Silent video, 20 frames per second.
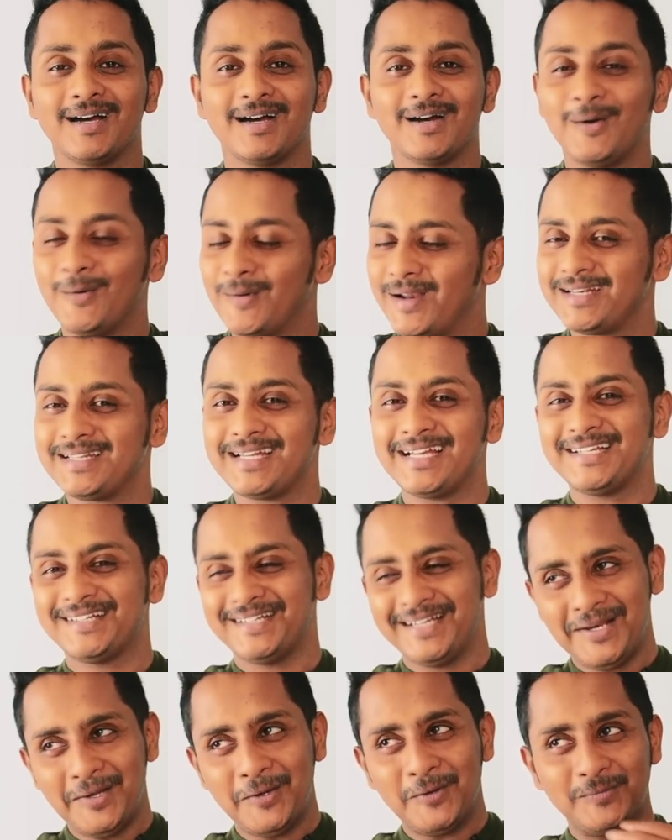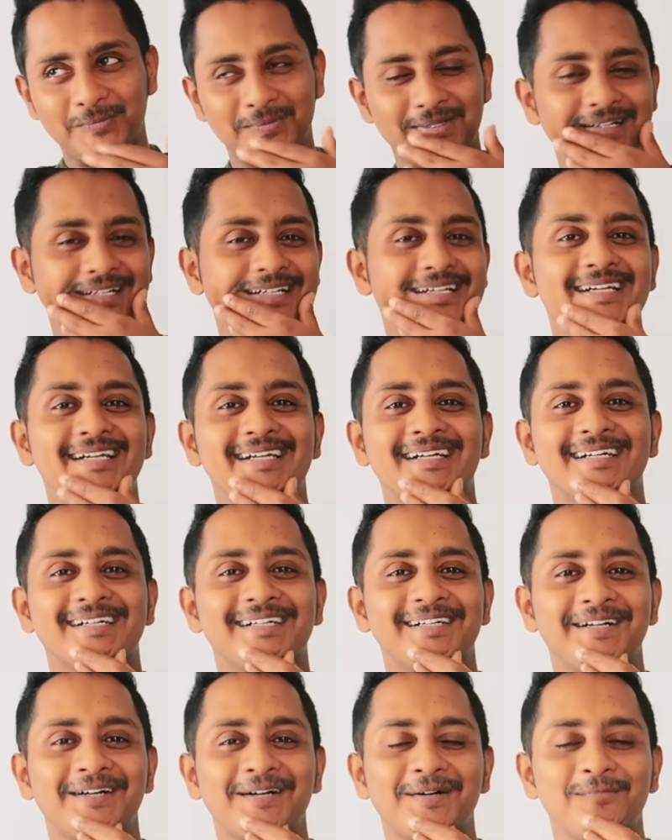Alright, I really hope
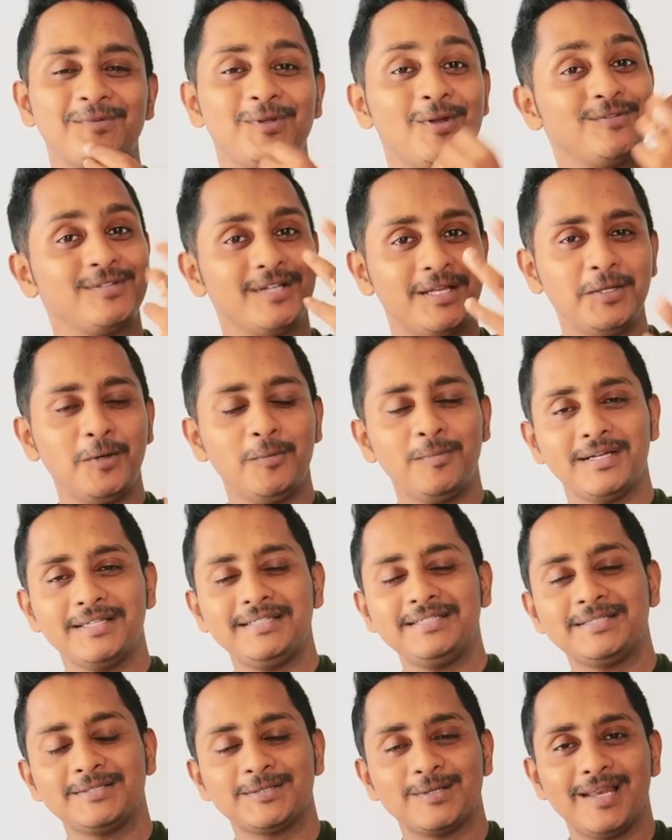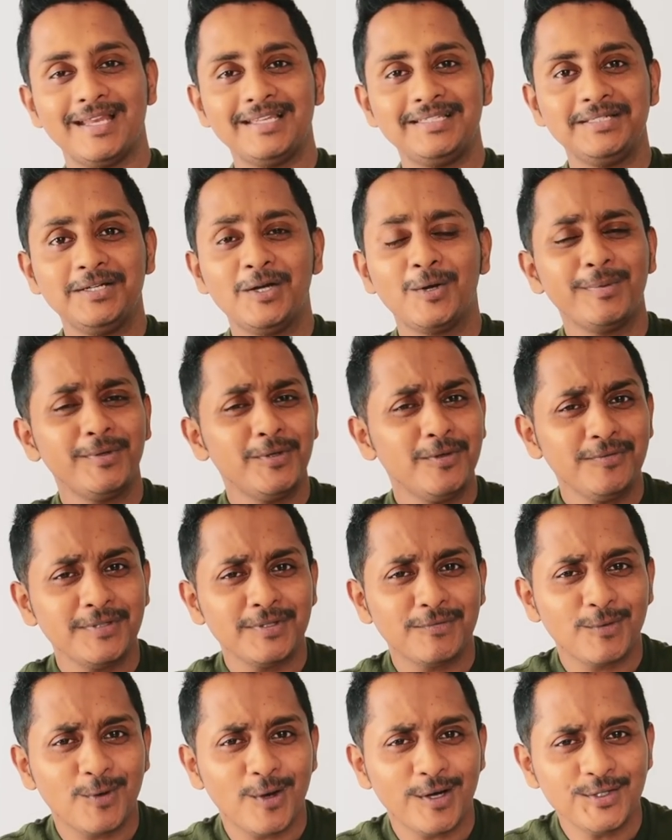um, you've done your best. So let's see how many of
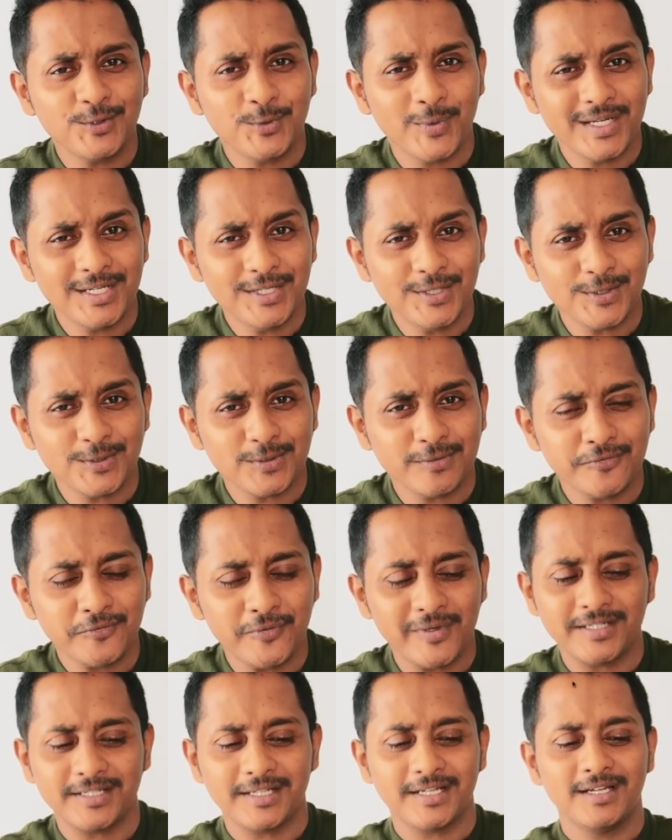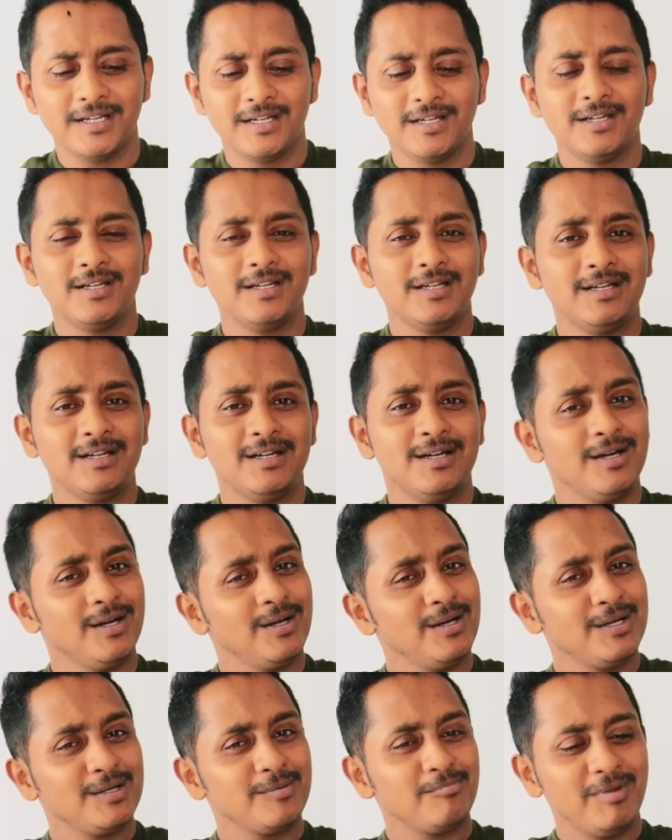you have got twenty out of twenty.
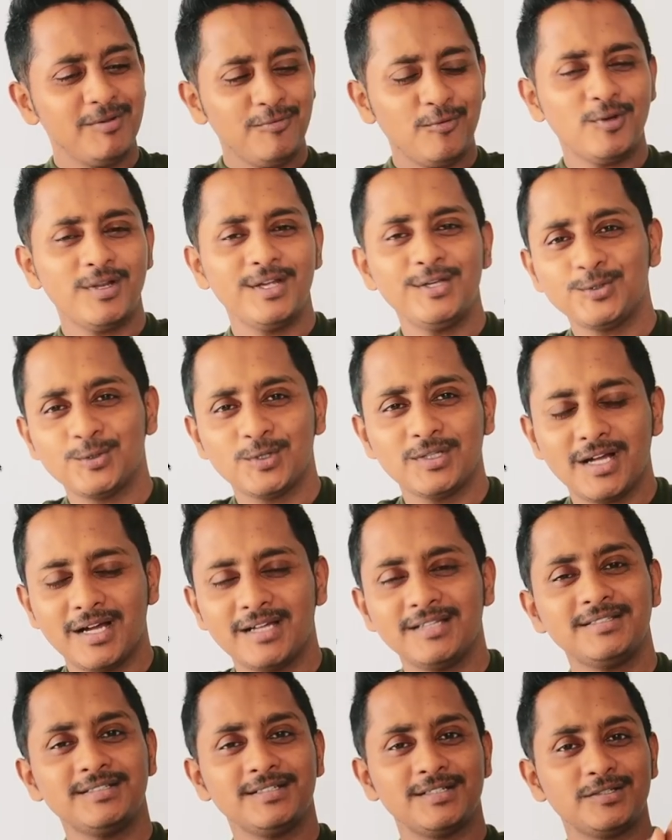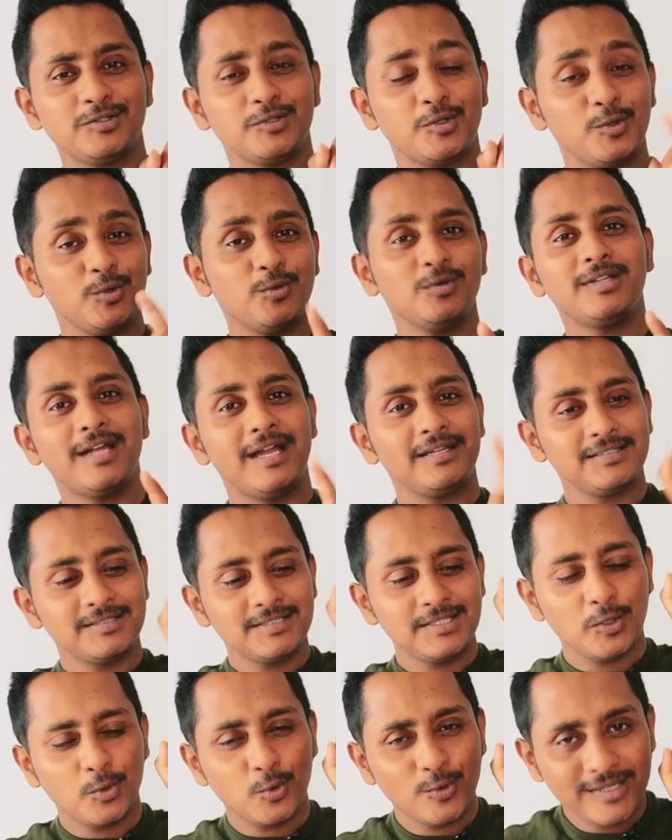Before I show the answers, know that this
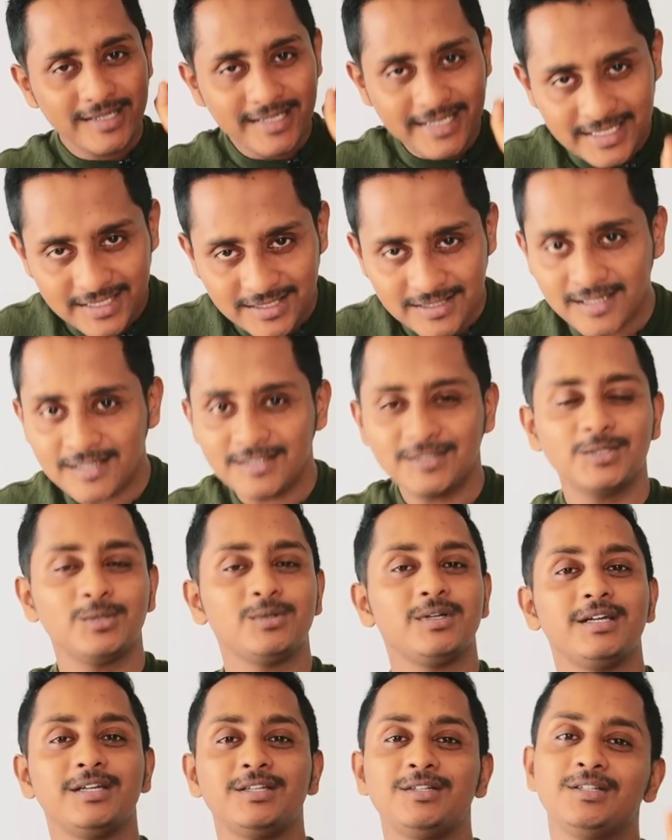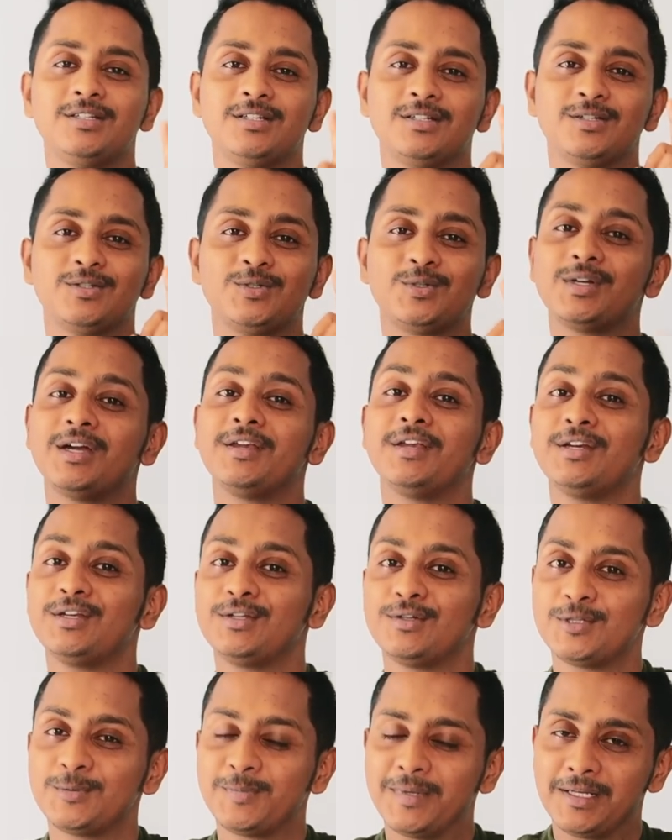is the only chance you get to correct
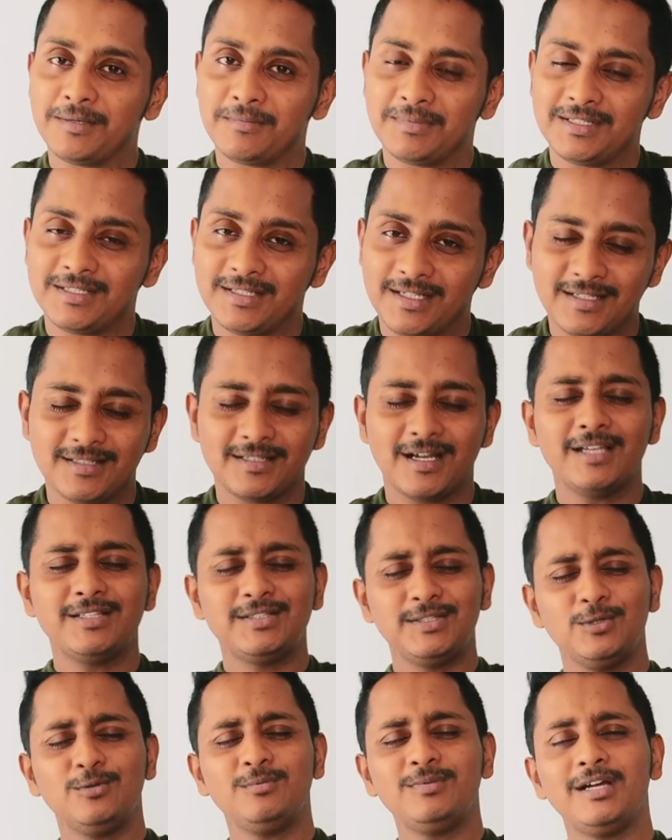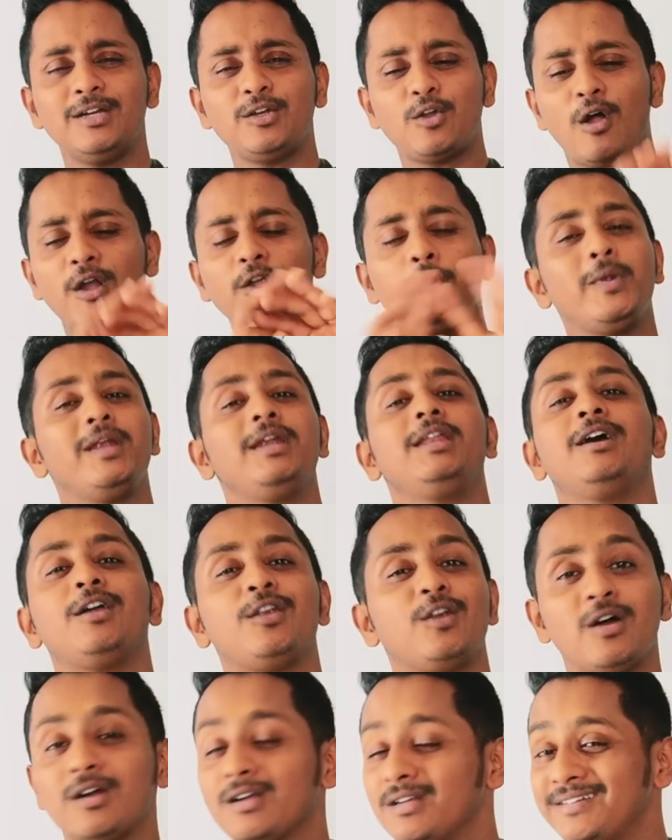your spelling mistakes. Assume that all twenty are
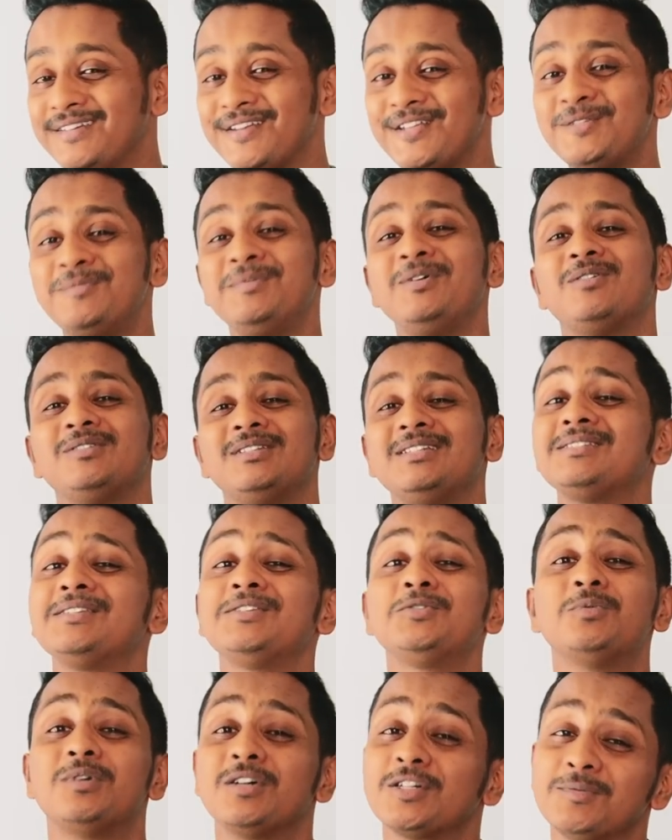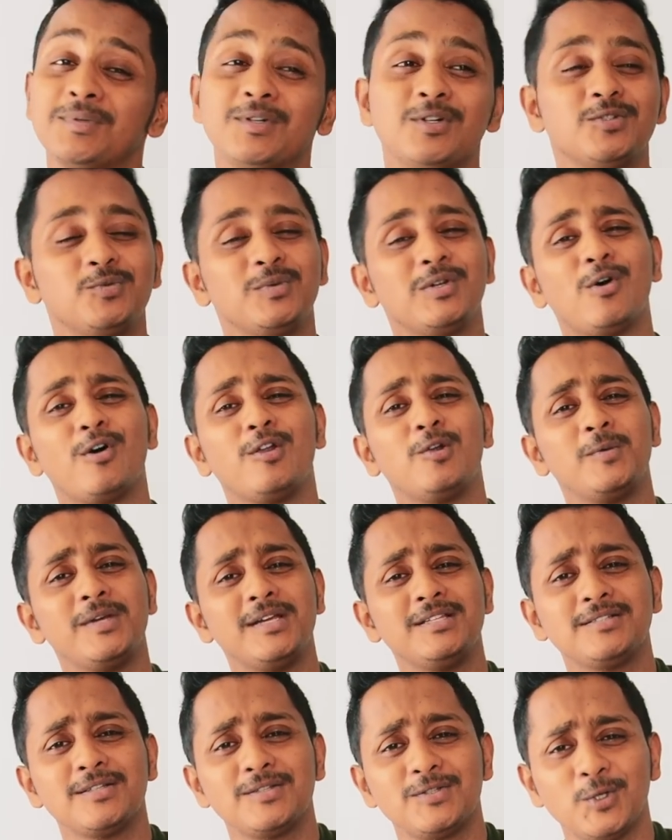wrong. Trust me on this, this works, because we
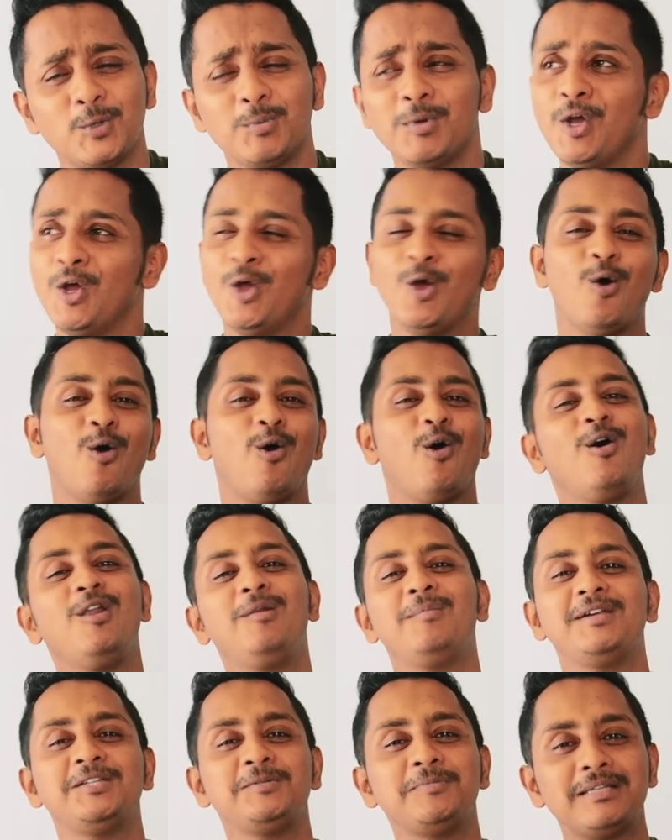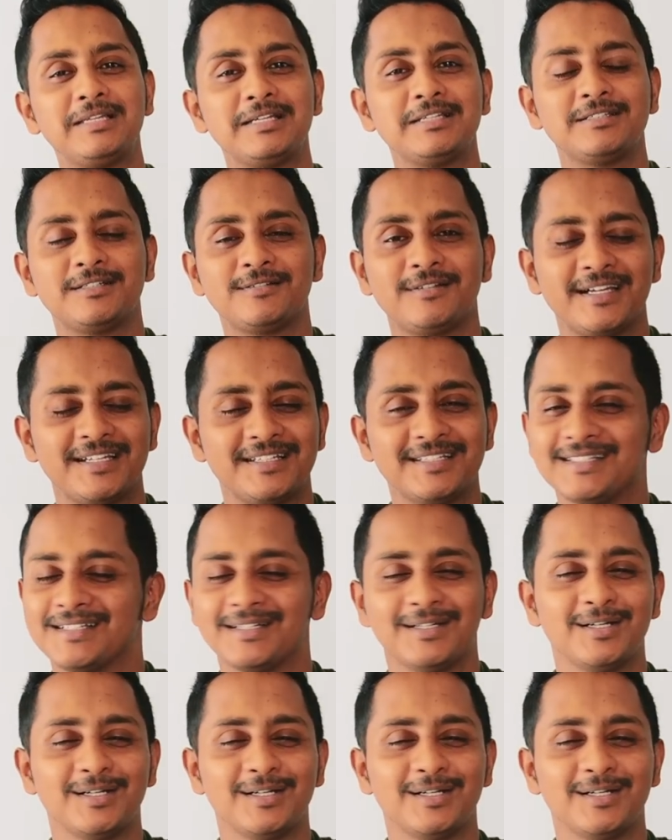always assume all my spellings are right.